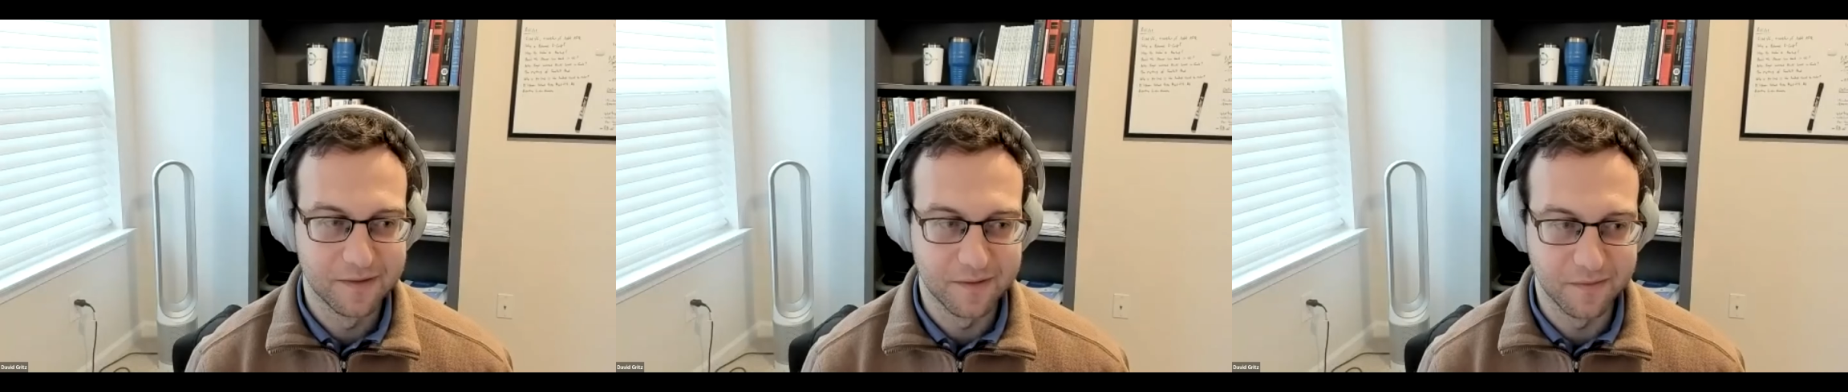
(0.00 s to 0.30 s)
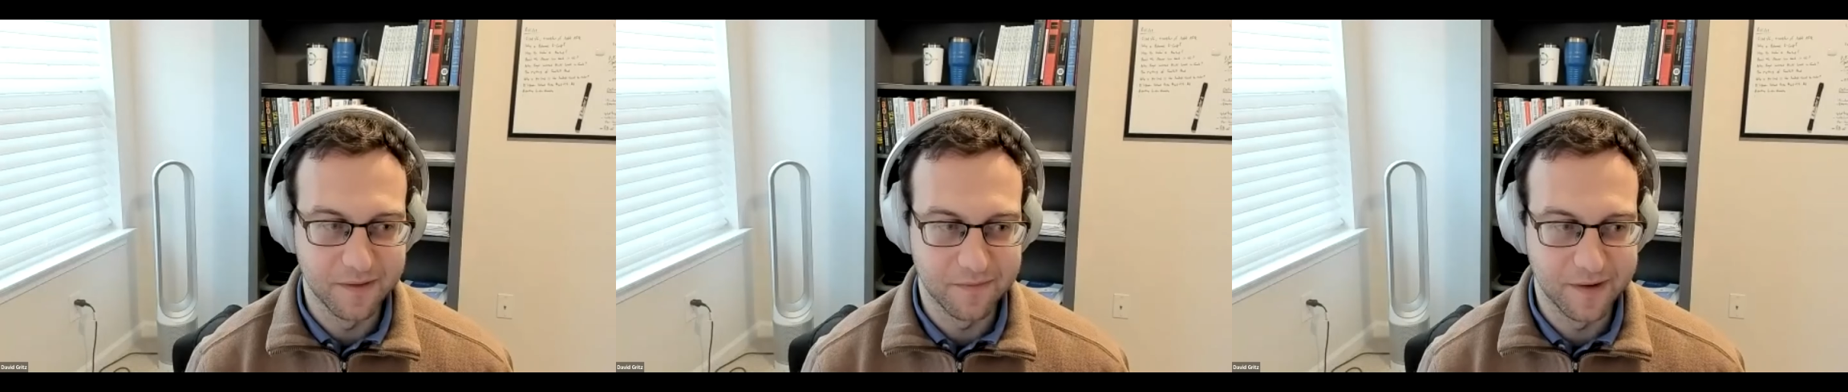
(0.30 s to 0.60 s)

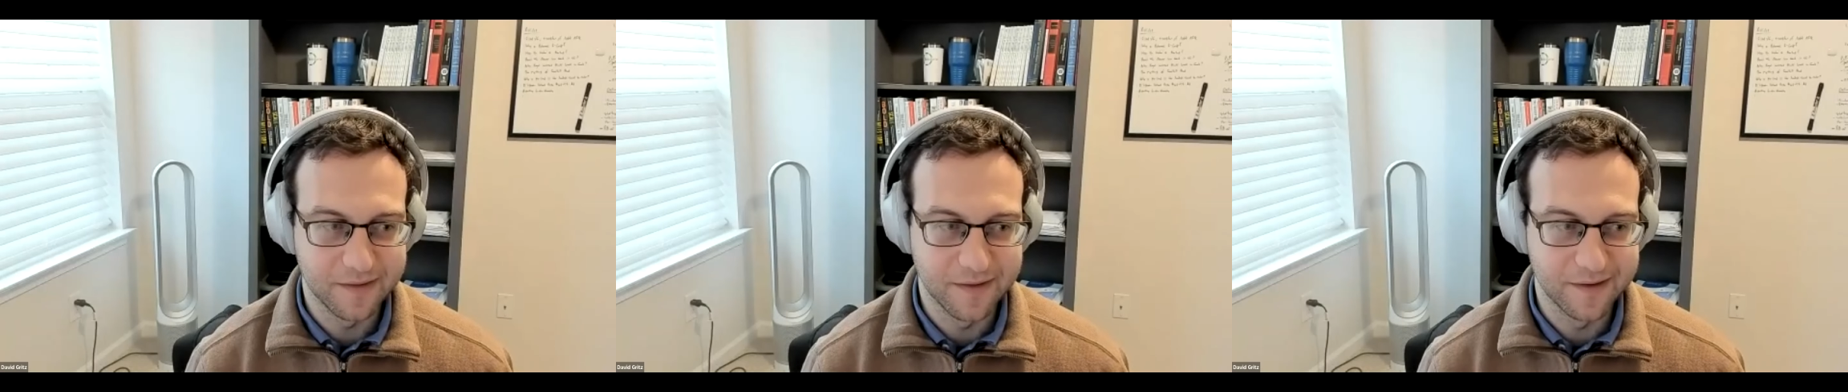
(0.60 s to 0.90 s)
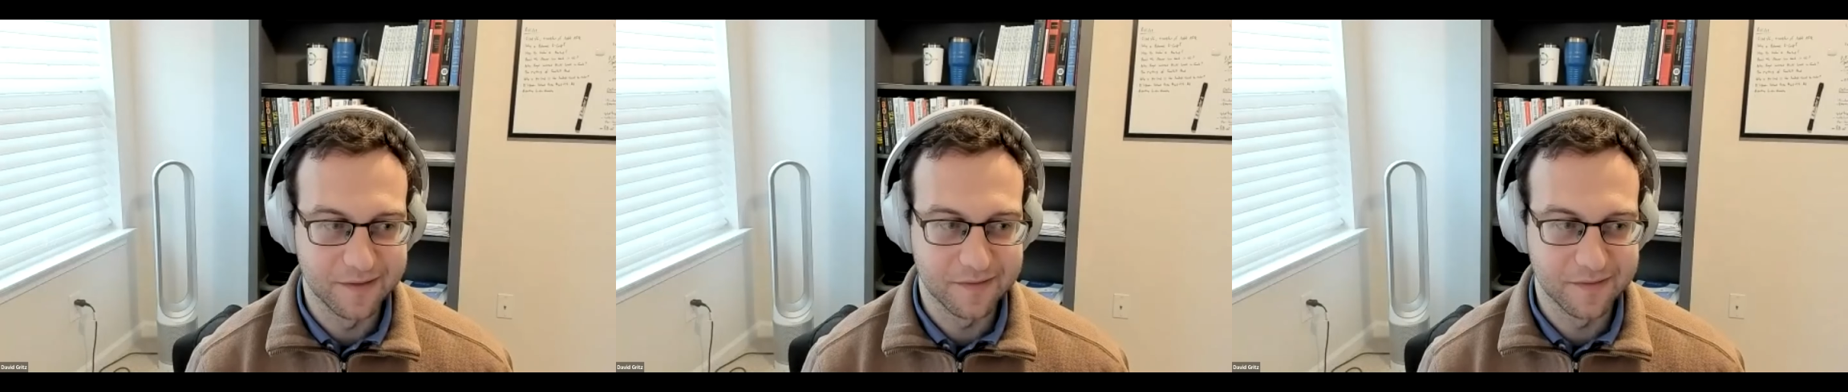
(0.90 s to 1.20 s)
delivering
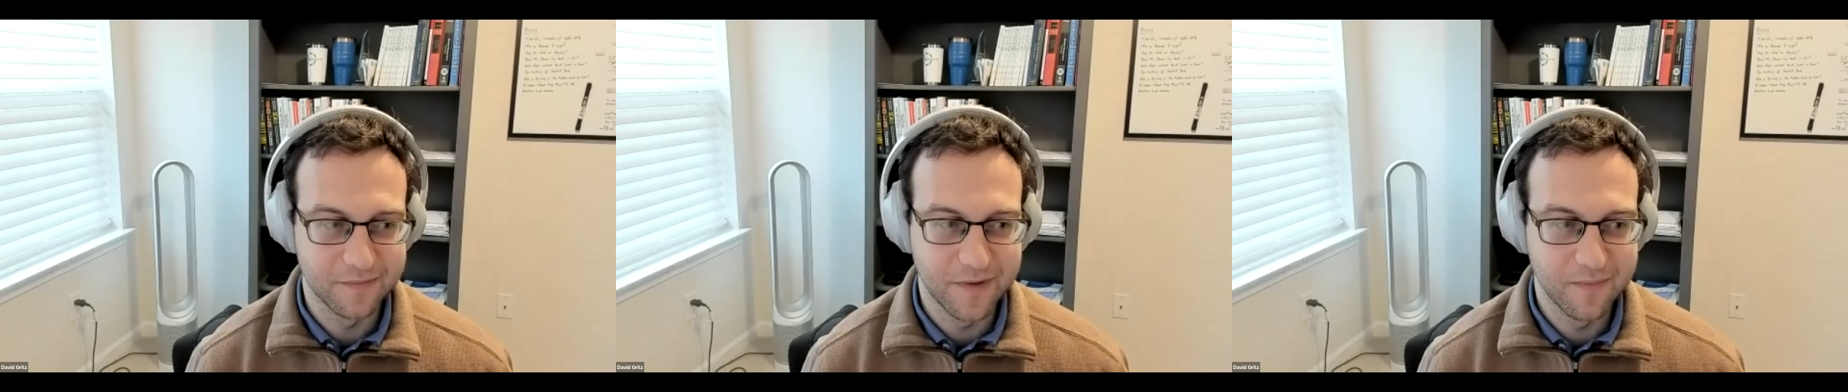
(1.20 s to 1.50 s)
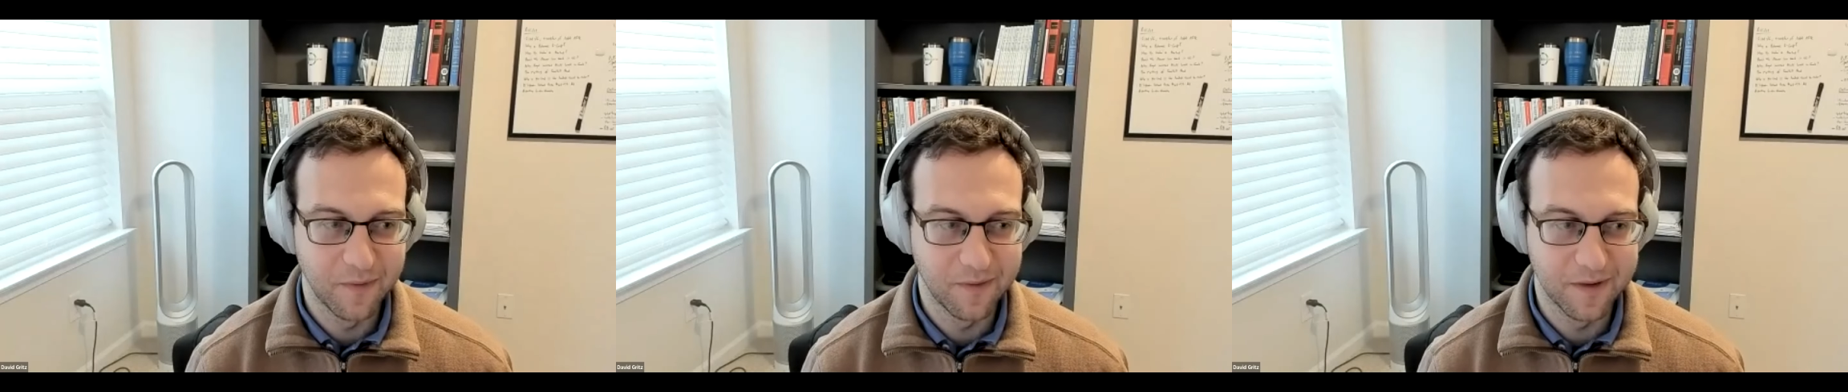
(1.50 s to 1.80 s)
things to
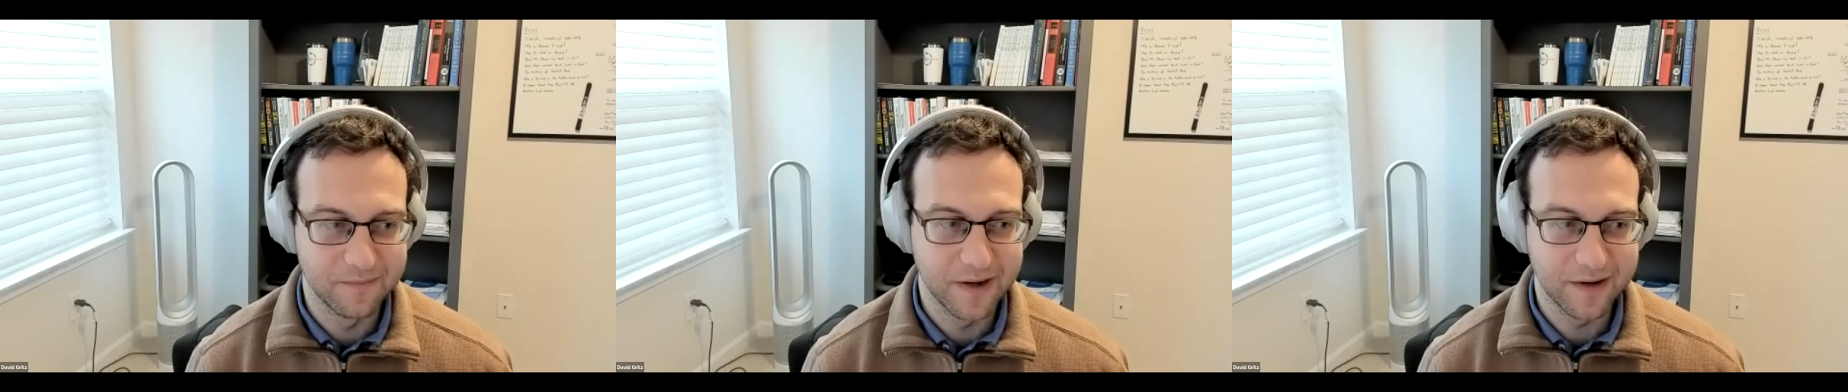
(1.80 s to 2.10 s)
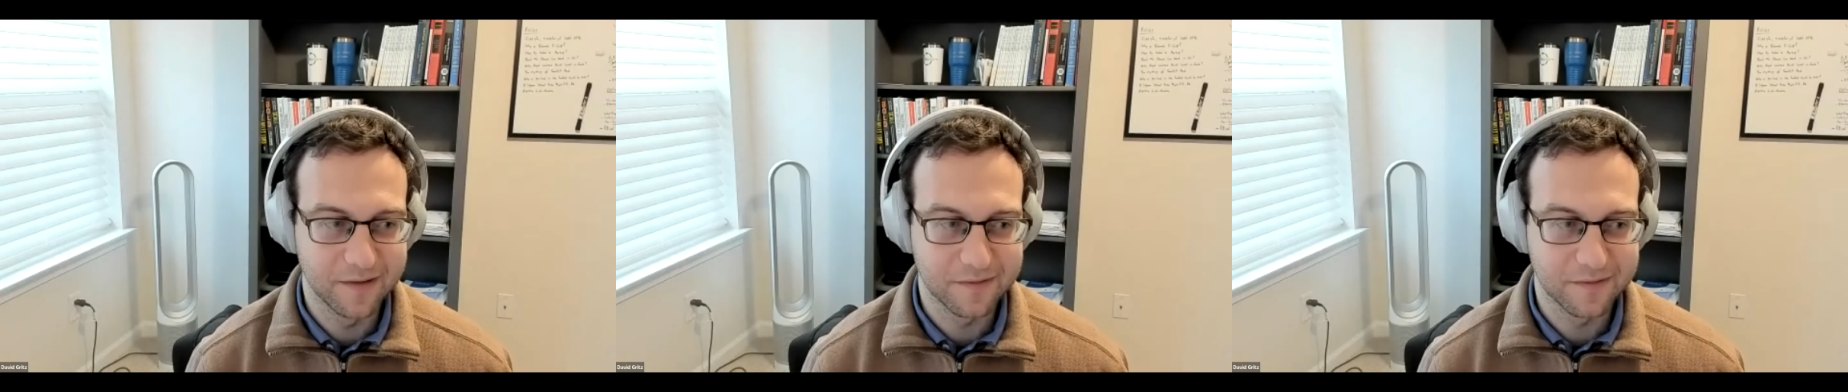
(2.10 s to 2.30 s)
people and making